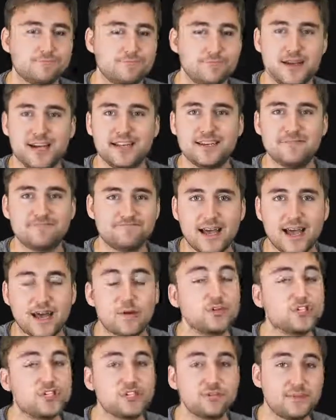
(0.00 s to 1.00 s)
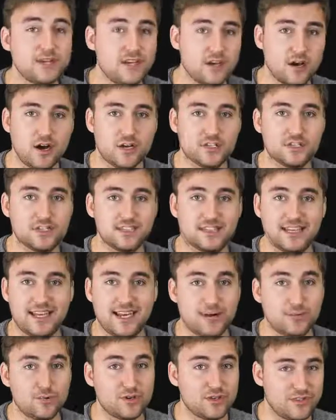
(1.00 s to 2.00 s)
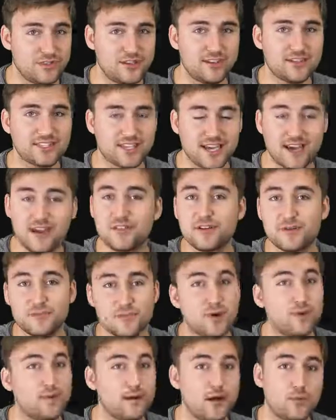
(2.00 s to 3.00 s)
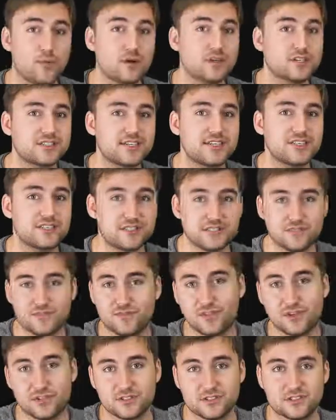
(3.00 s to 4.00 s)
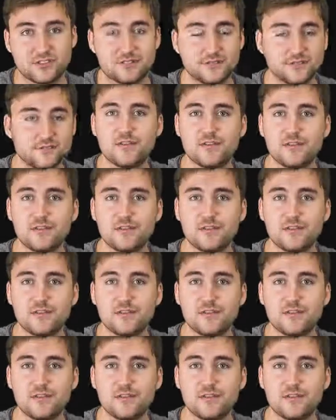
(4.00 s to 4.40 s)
But I would just be cautious and I would look to other mobile workstations first.